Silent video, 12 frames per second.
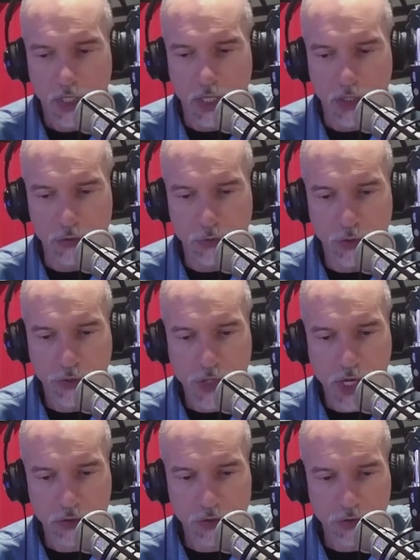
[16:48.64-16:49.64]
Your
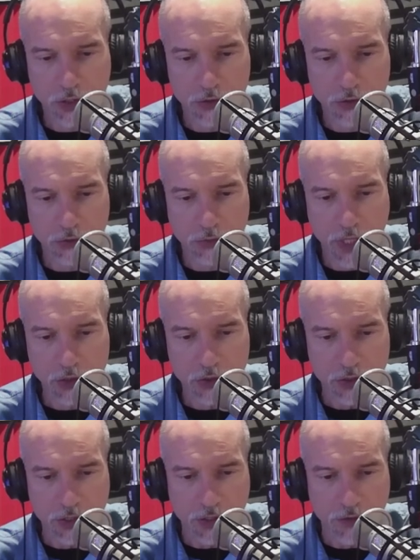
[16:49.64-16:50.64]
thoughts on the
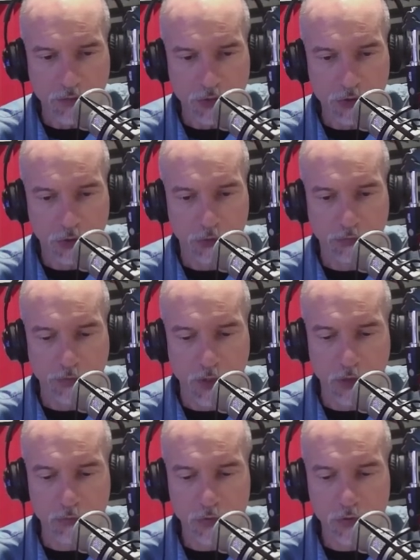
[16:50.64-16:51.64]
direction of solar
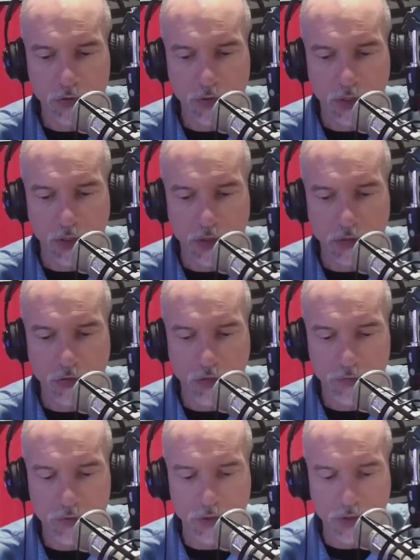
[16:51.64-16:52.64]
farms in
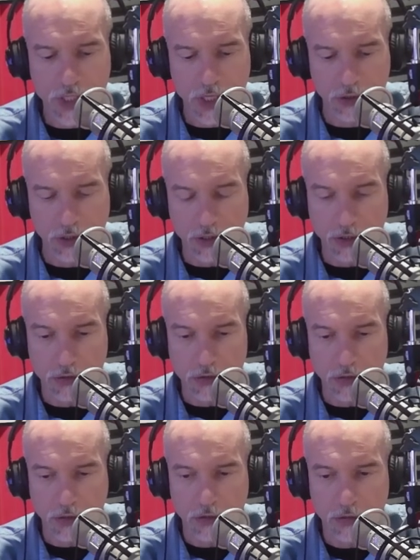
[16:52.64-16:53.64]
Jefferson County,
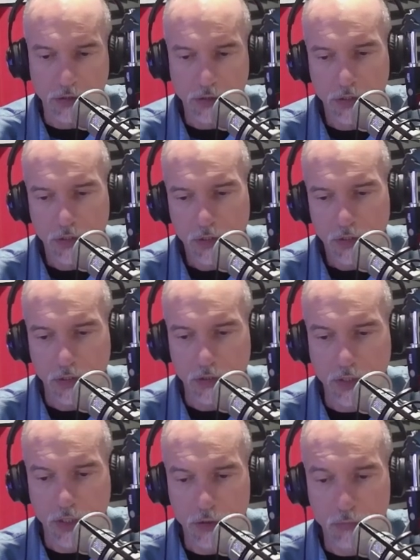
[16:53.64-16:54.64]
and
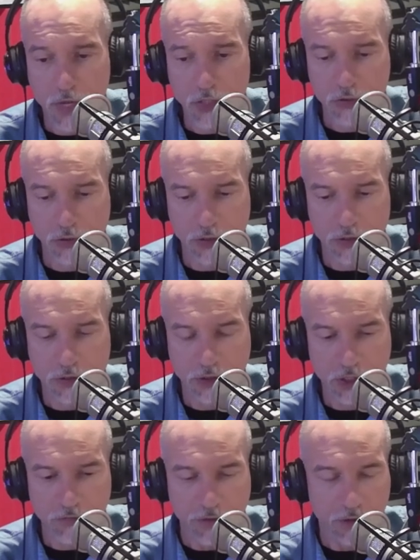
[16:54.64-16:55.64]
especially and
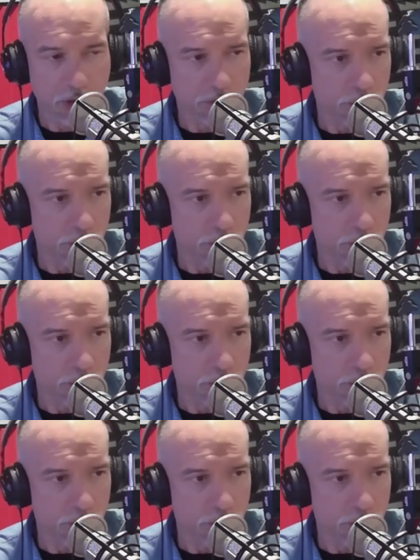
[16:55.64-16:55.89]
significantly if